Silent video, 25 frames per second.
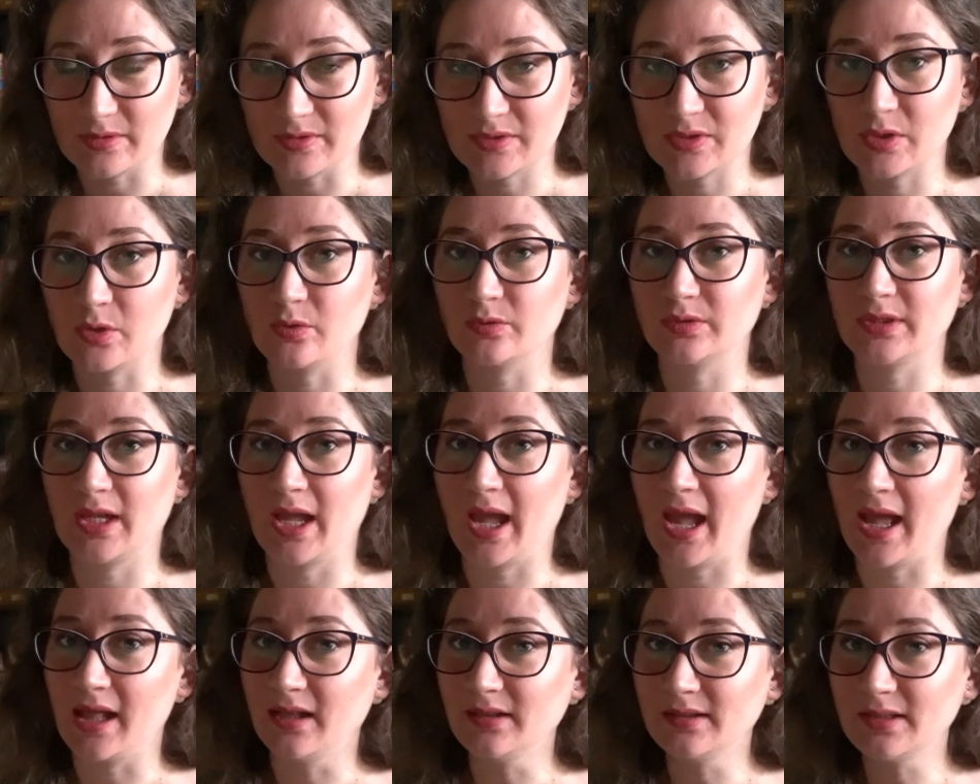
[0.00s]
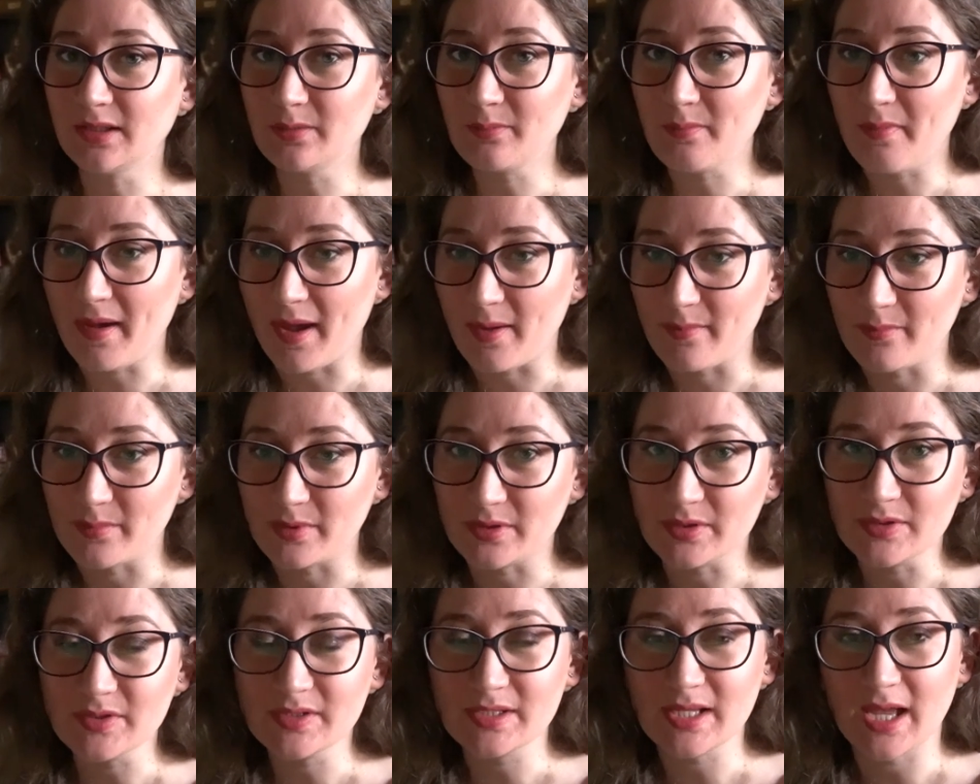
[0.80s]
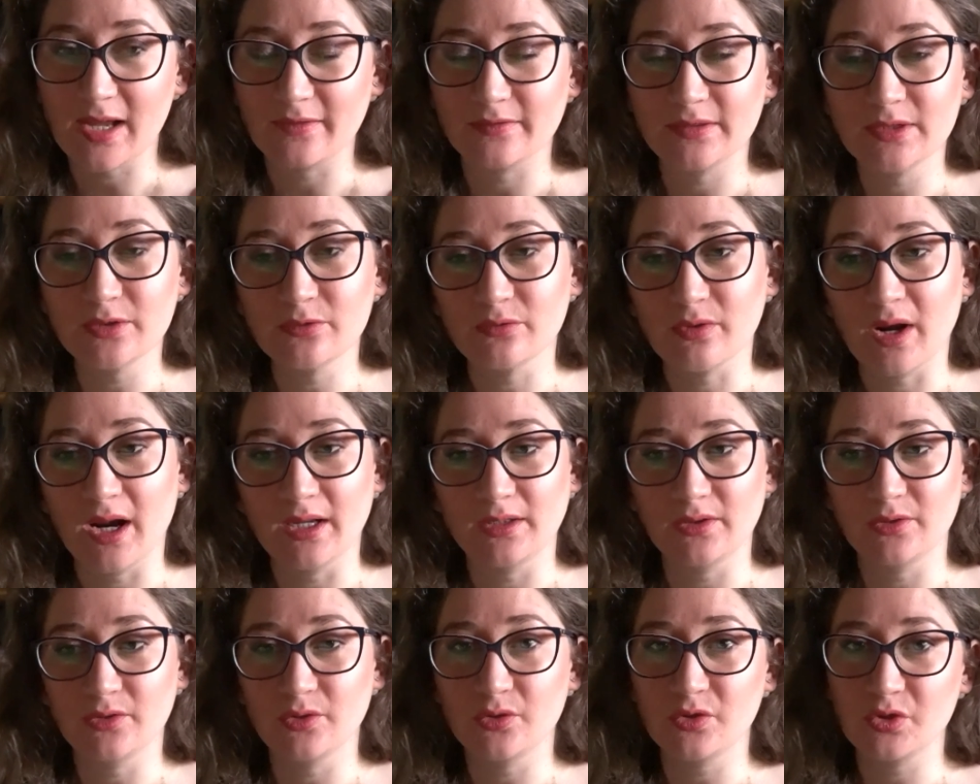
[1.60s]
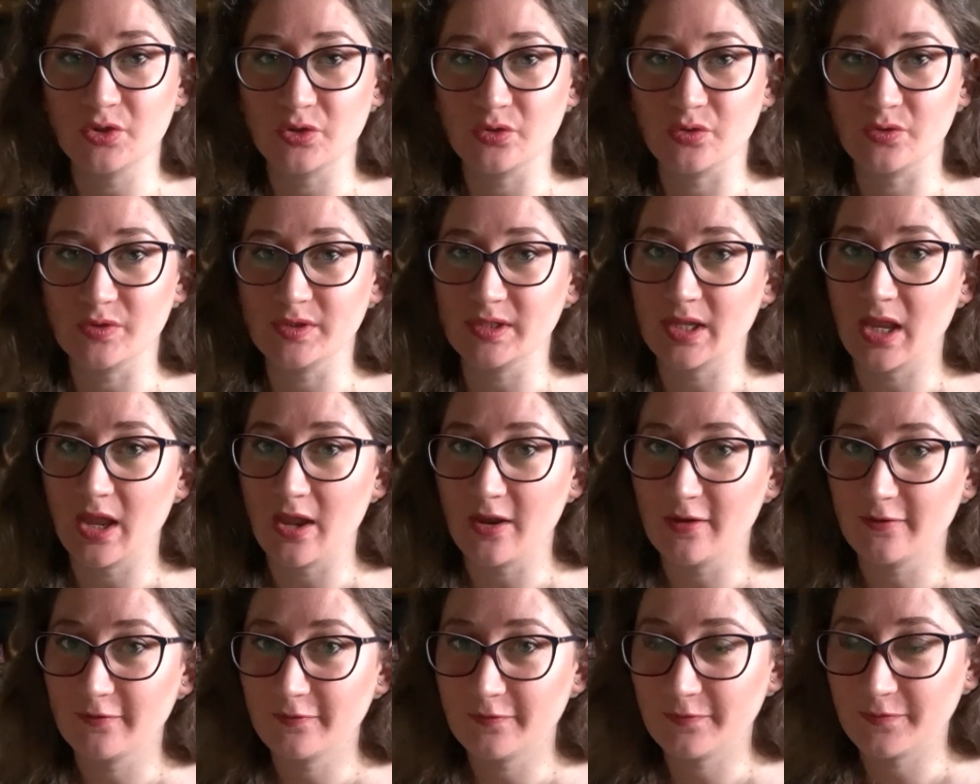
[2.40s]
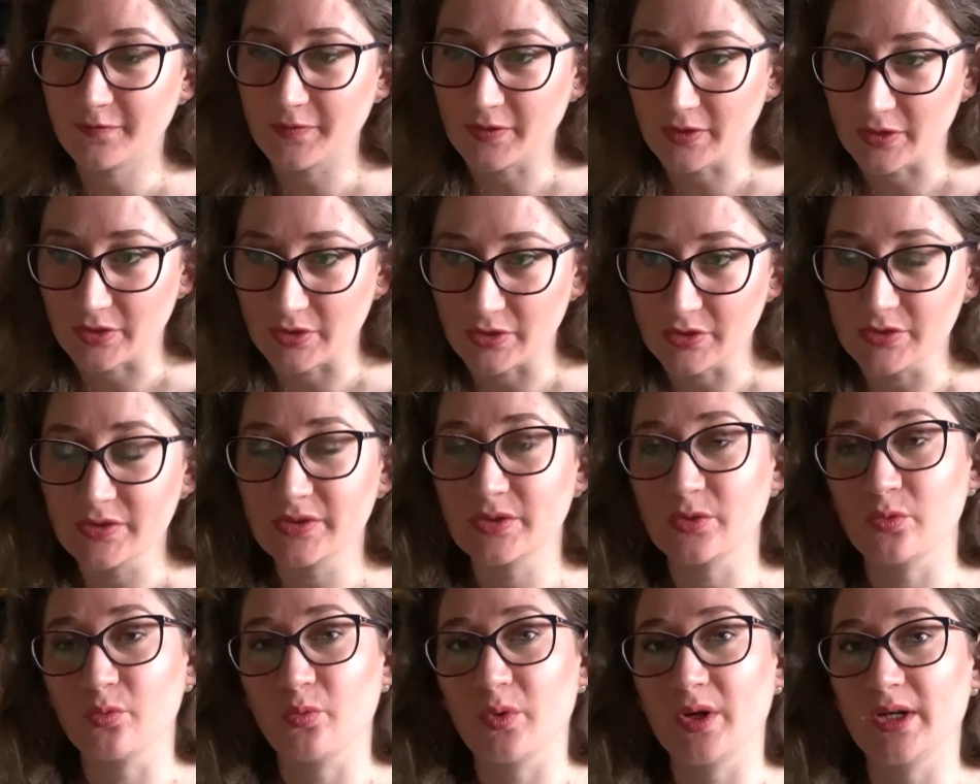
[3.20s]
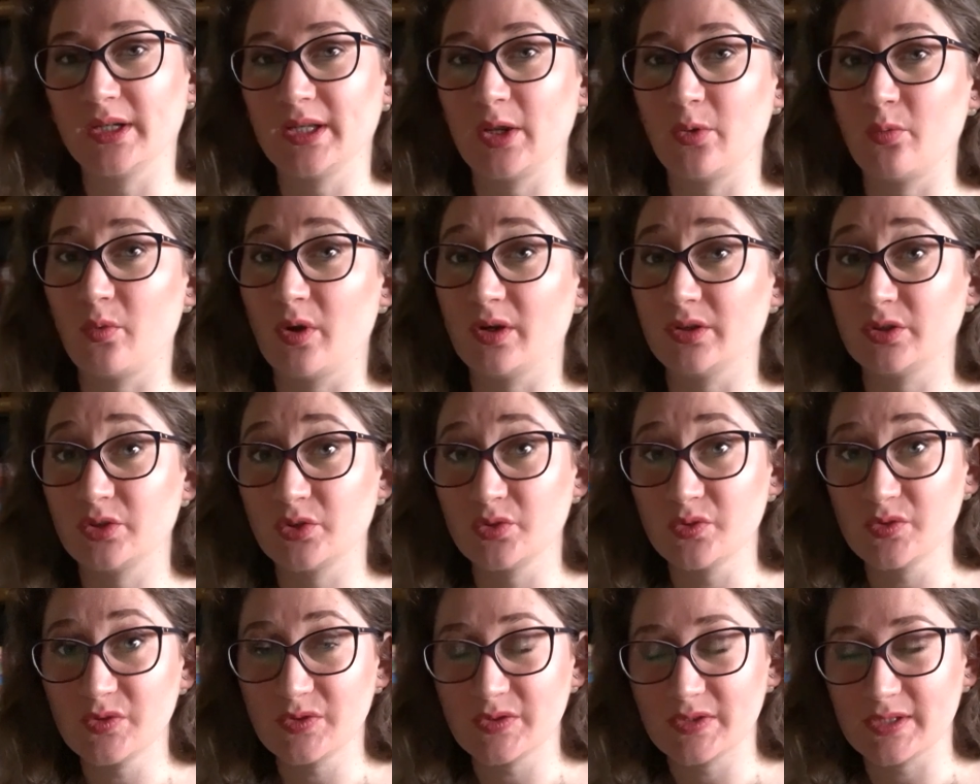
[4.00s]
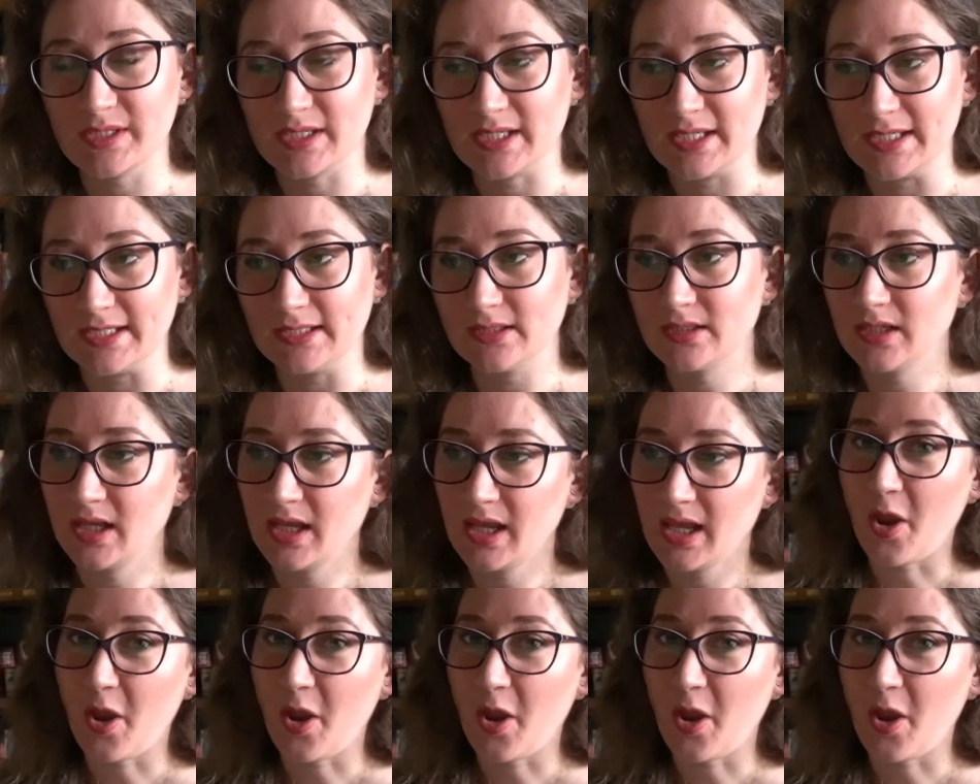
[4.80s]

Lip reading: So the elder members have the right to choose first where they want to sit.